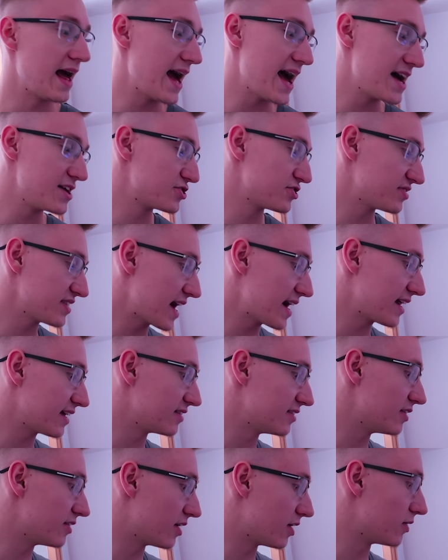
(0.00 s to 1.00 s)
and just
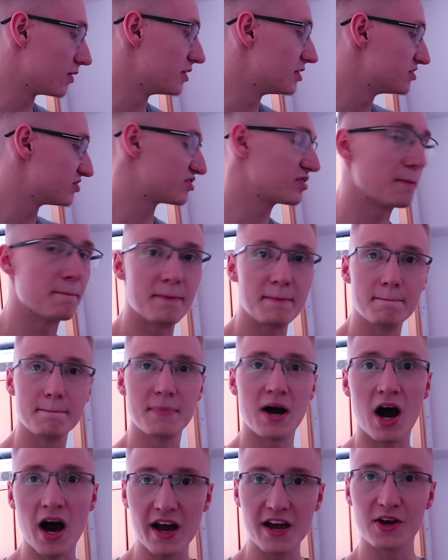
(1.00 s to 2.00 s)
adding, you know, some
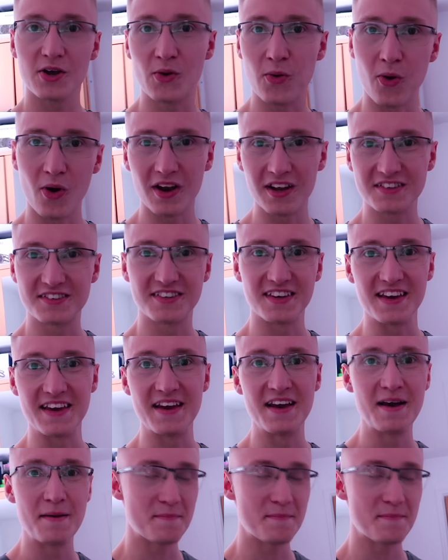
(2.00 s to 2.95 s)
higher quality